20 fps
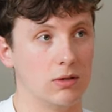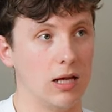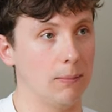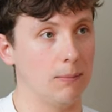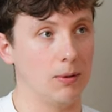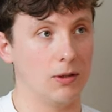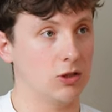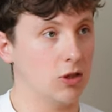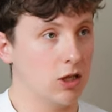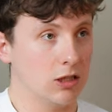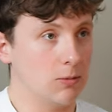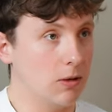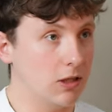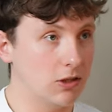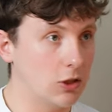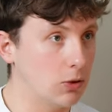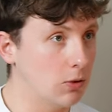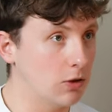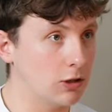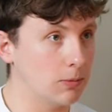They charged me like
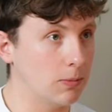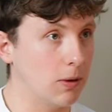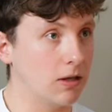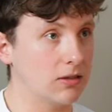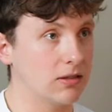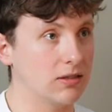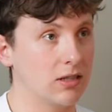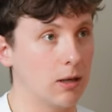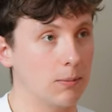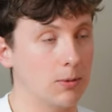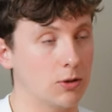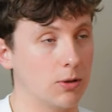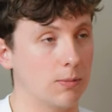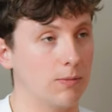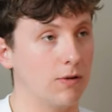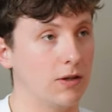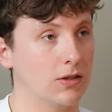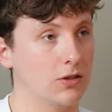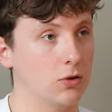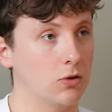$200 to set up a
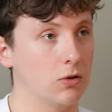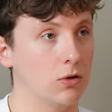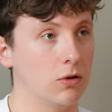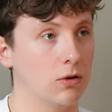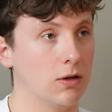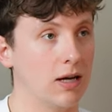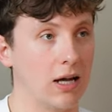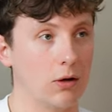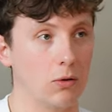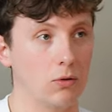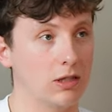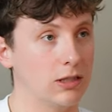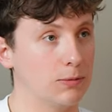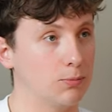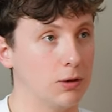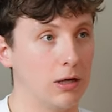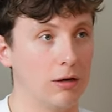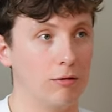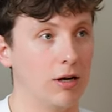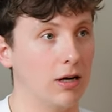Shopify store, had all these
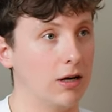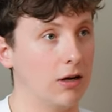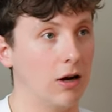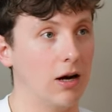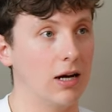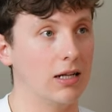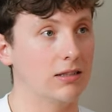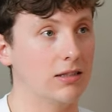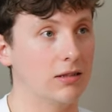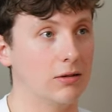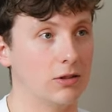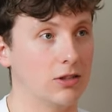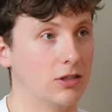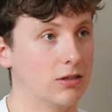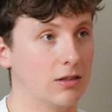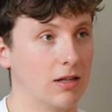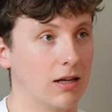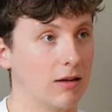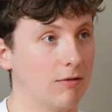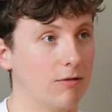pre-written guides, and I was
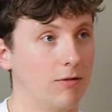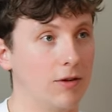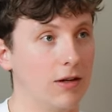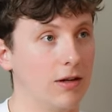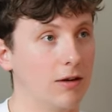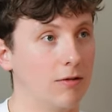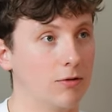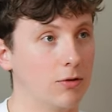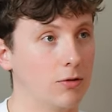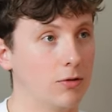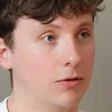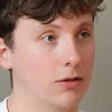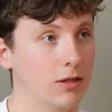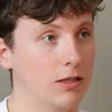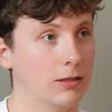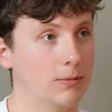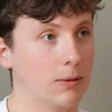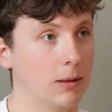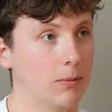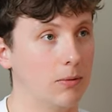just like feeding it through to
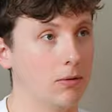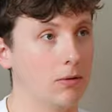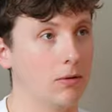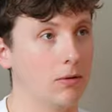these people. Did